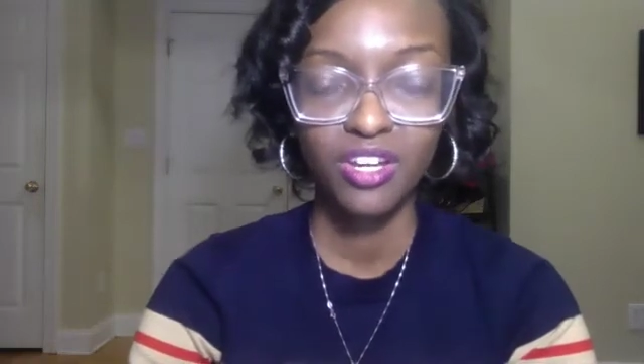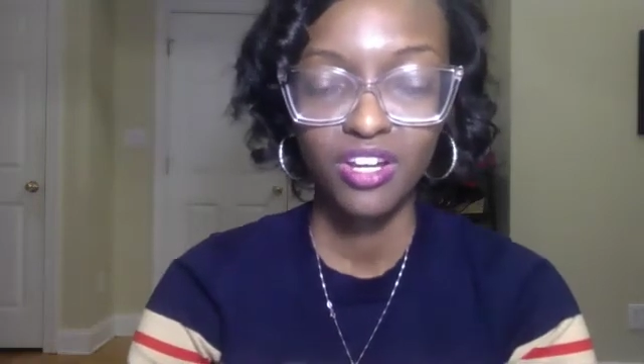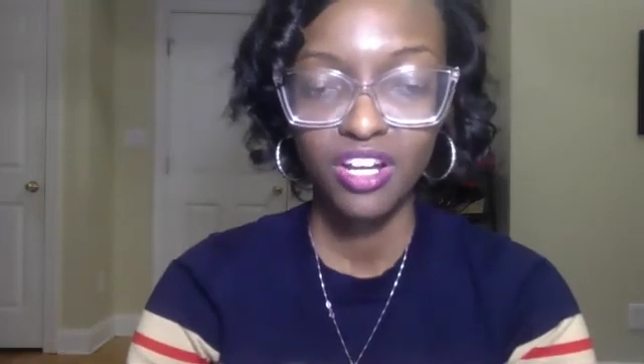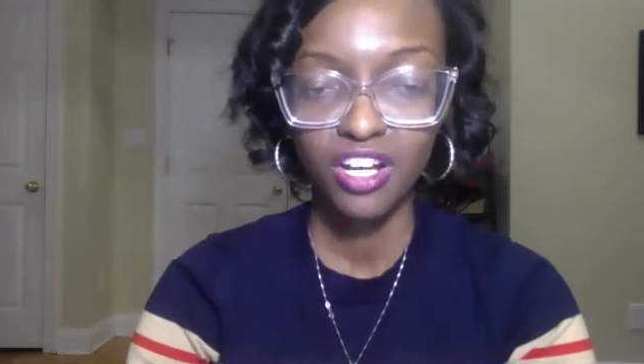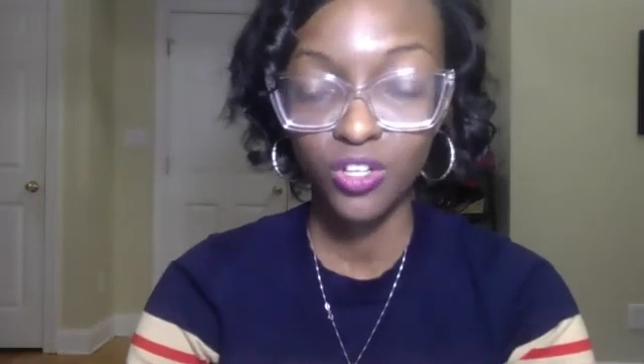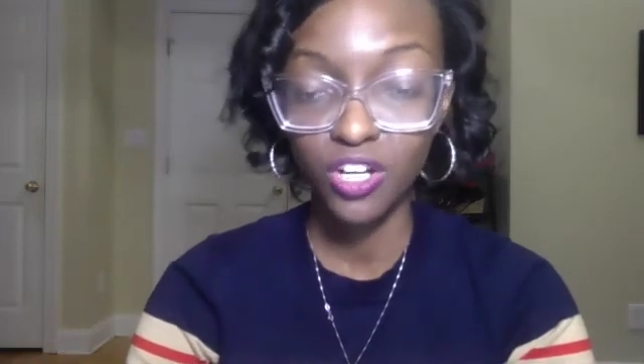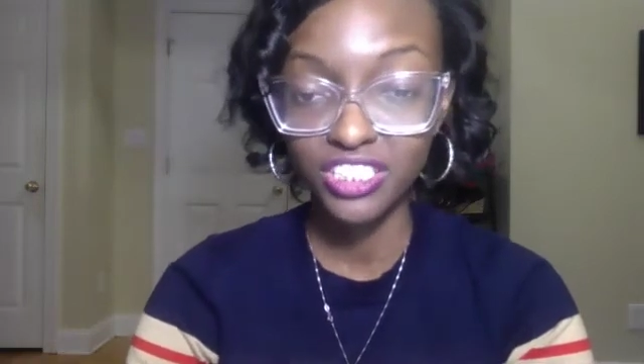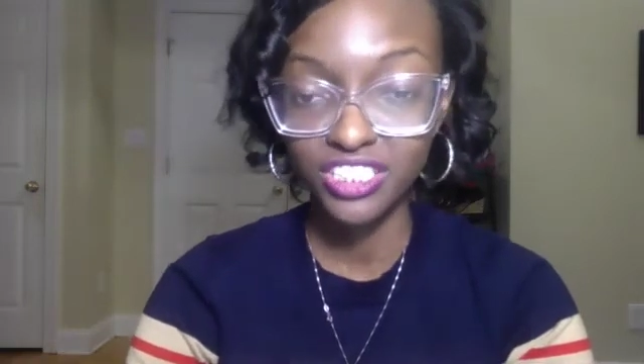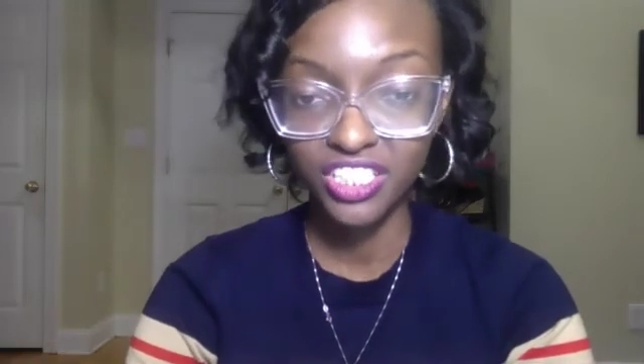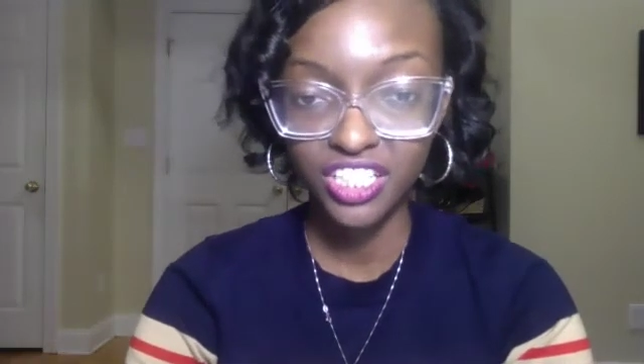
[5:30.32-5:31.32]
across
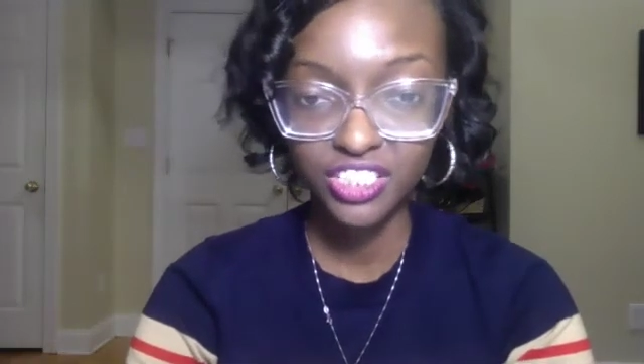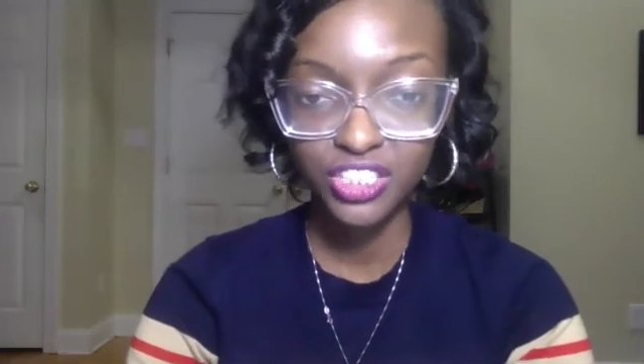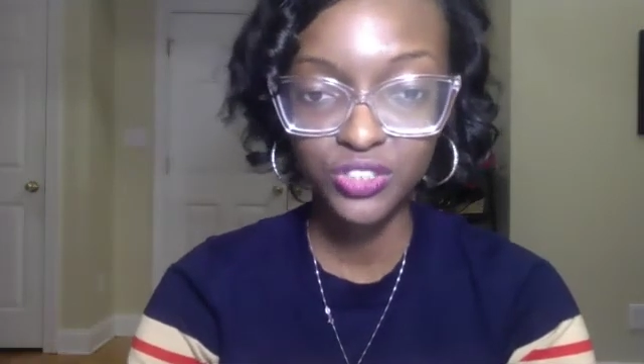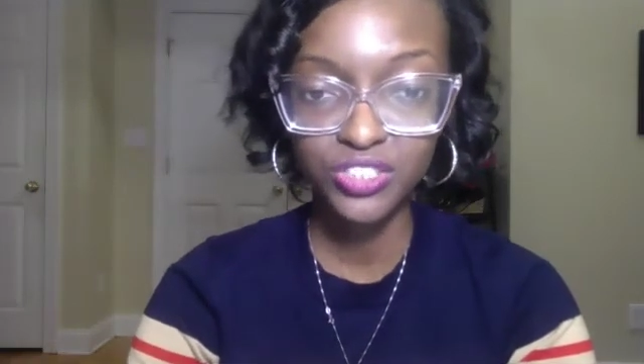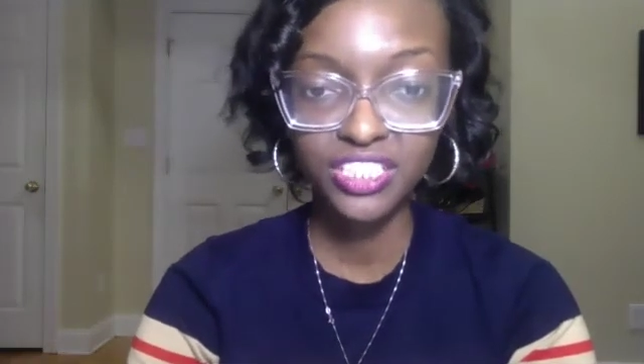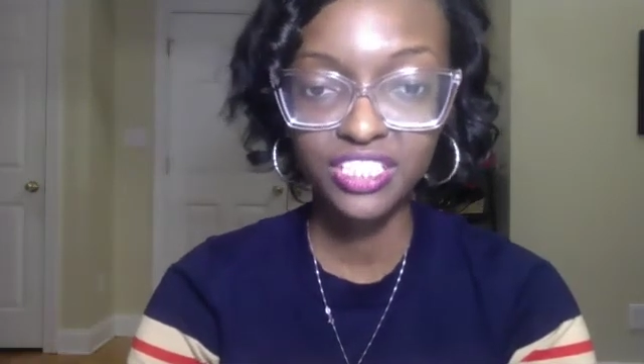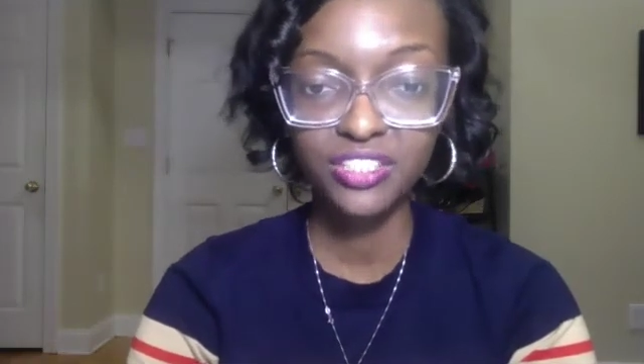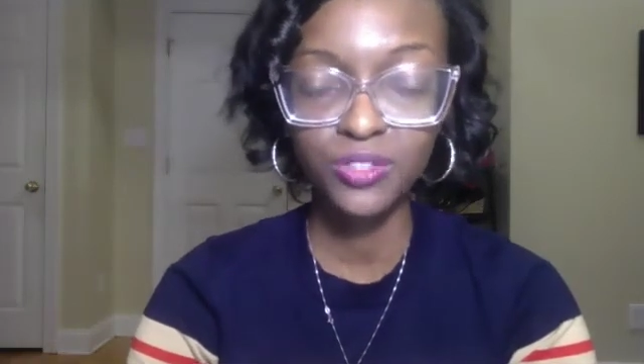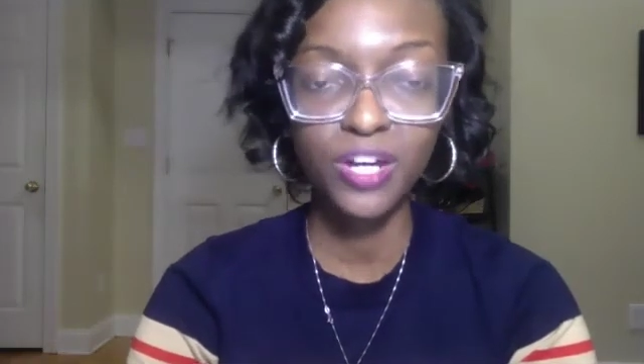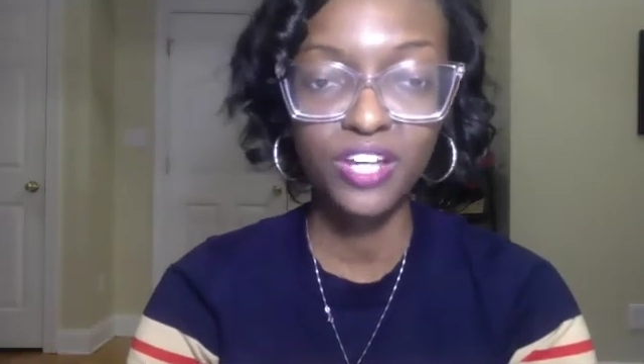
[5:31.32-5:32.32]
the country.
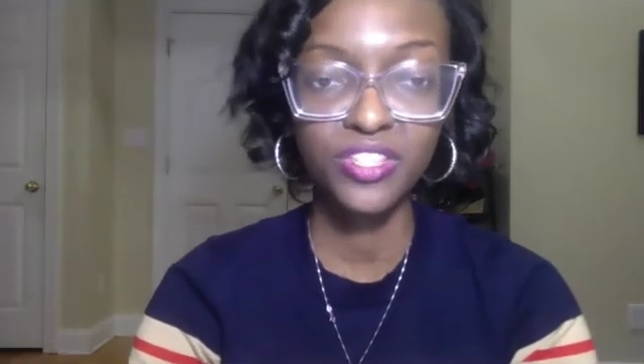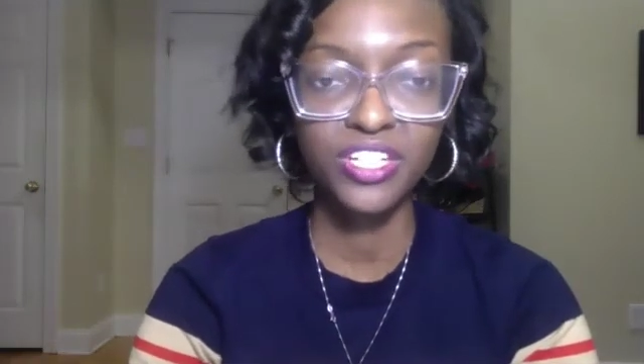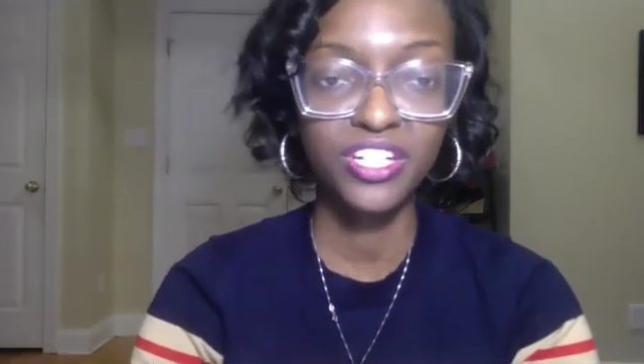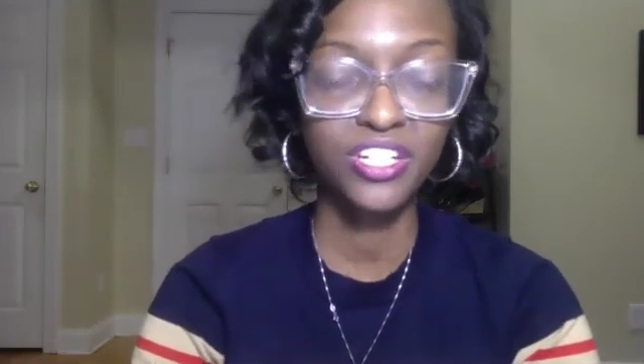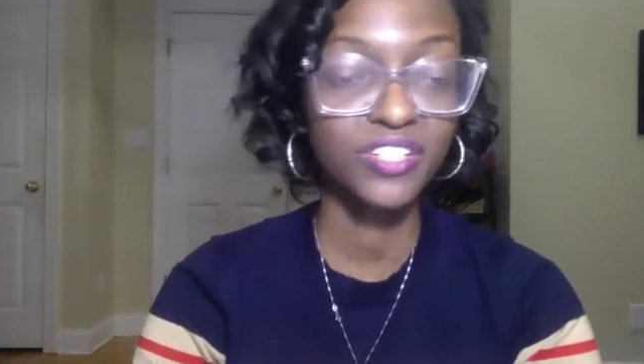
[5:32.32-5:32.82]
Throughout the year,